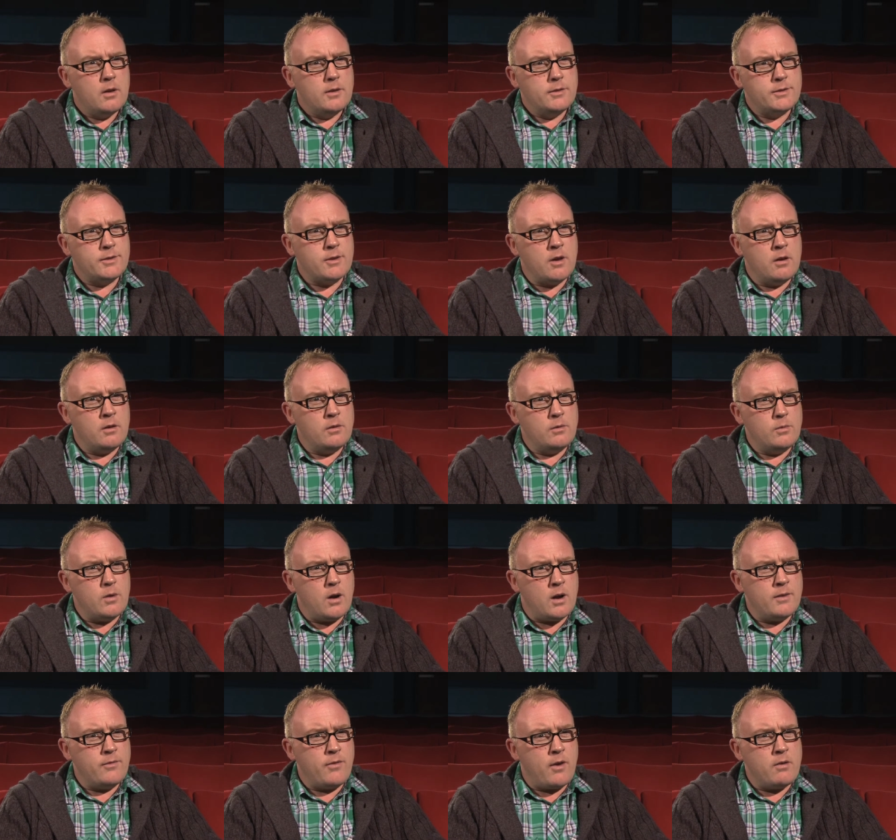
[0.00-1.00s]
So
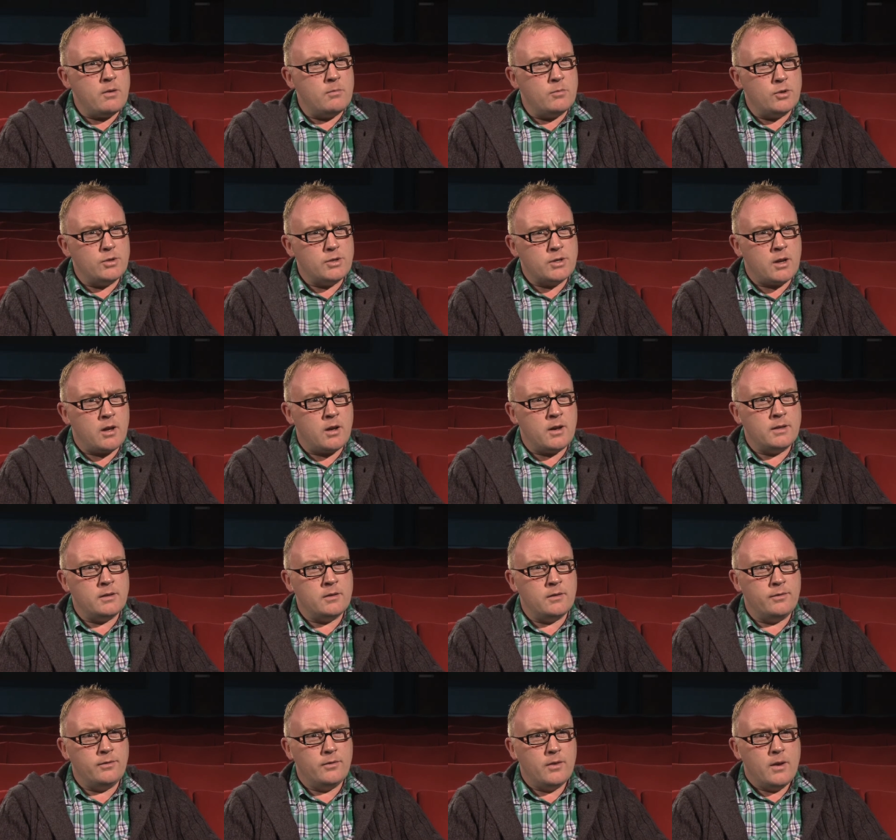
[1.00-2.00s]
I very much kind
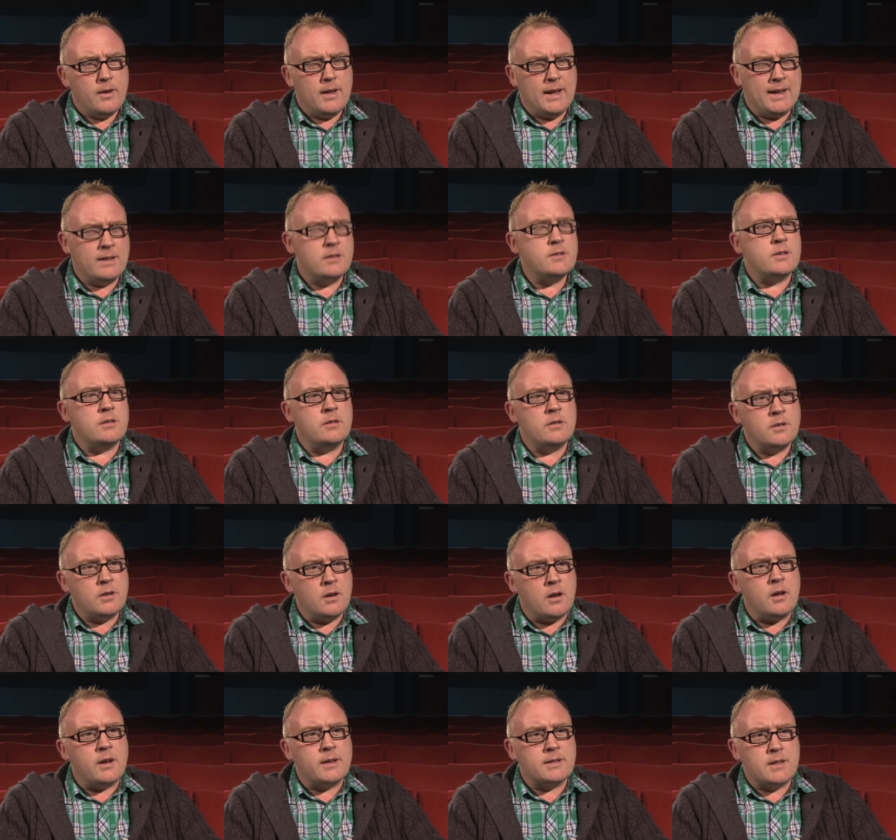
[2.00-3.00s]
of
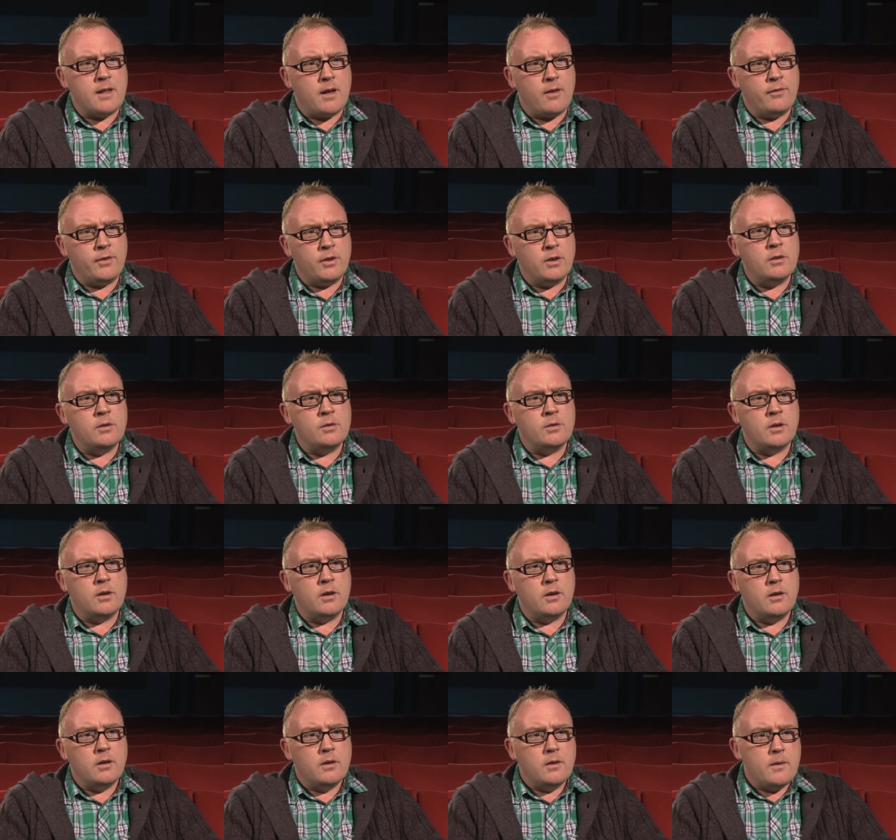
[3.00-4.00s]
internalized that view
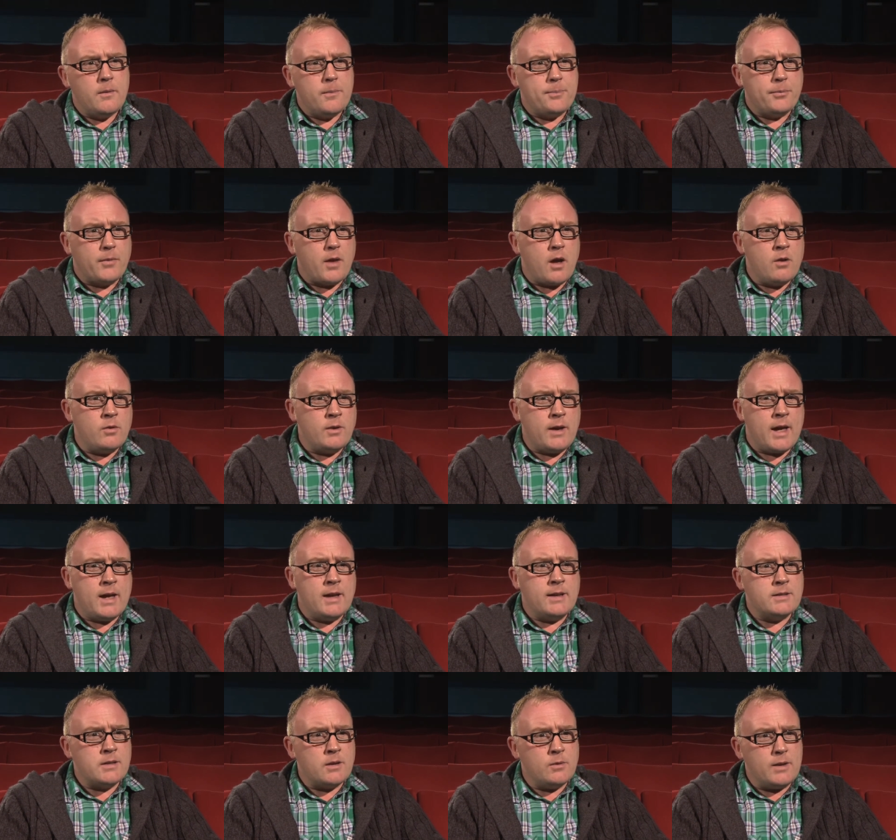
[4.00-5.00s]
that,
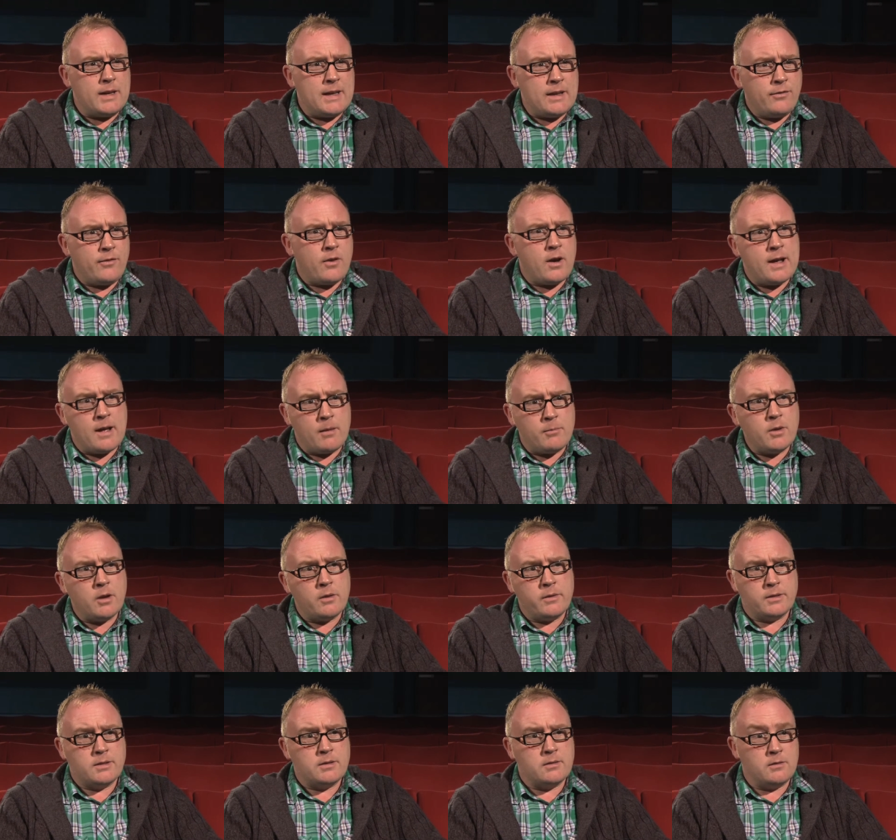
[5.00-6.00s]
okay, so if I am
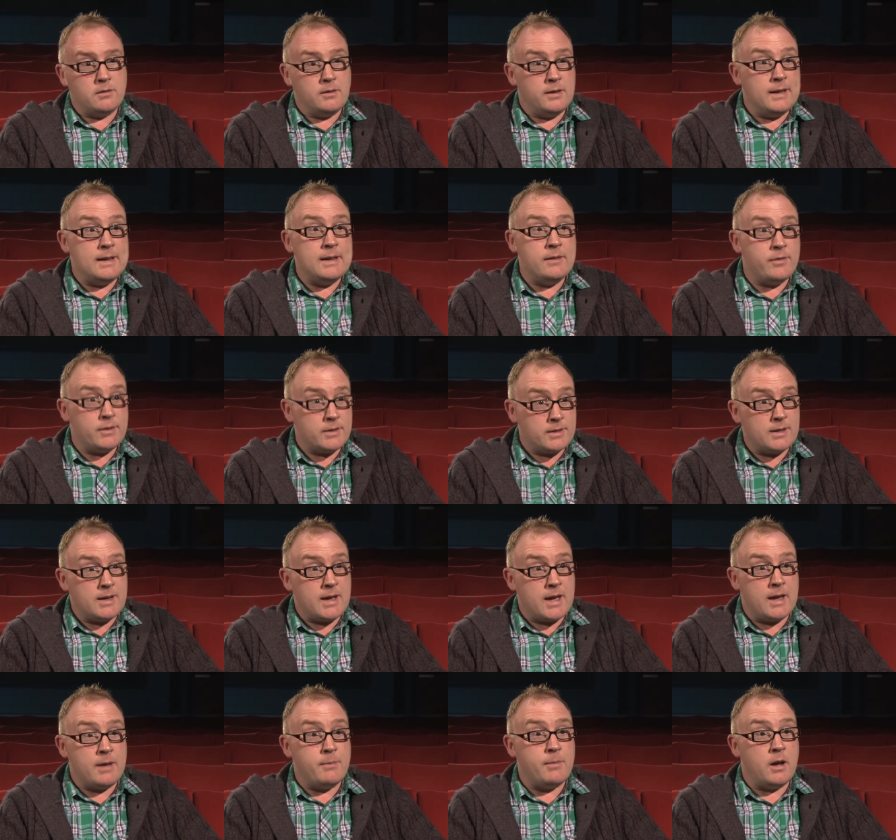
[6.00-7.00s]
going to live as a
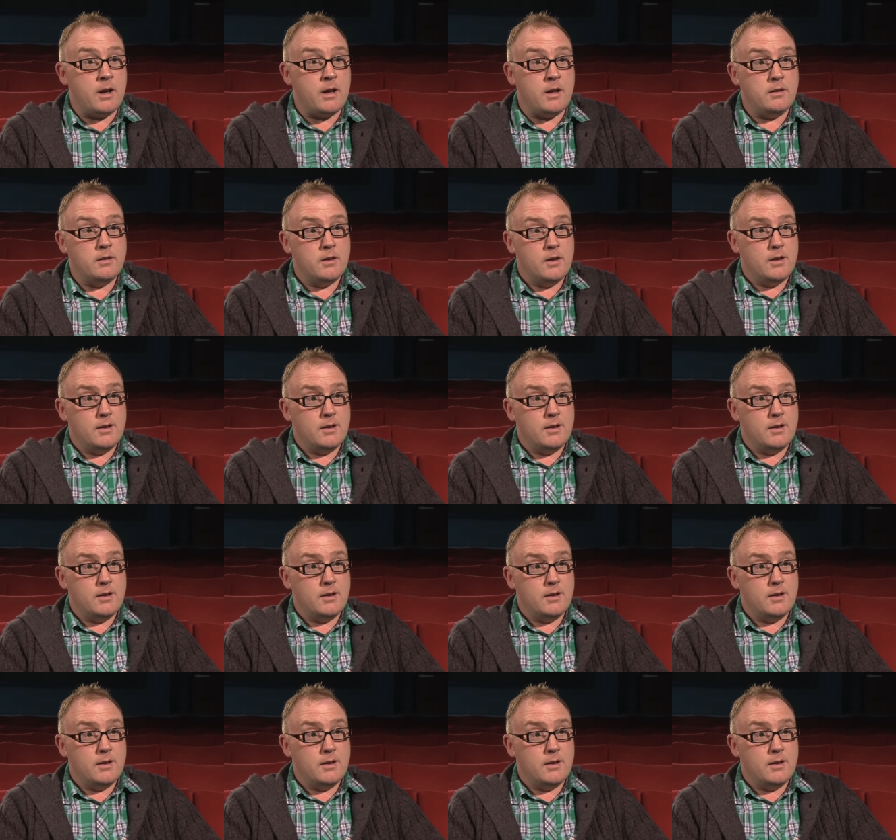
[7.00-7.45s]
gay man,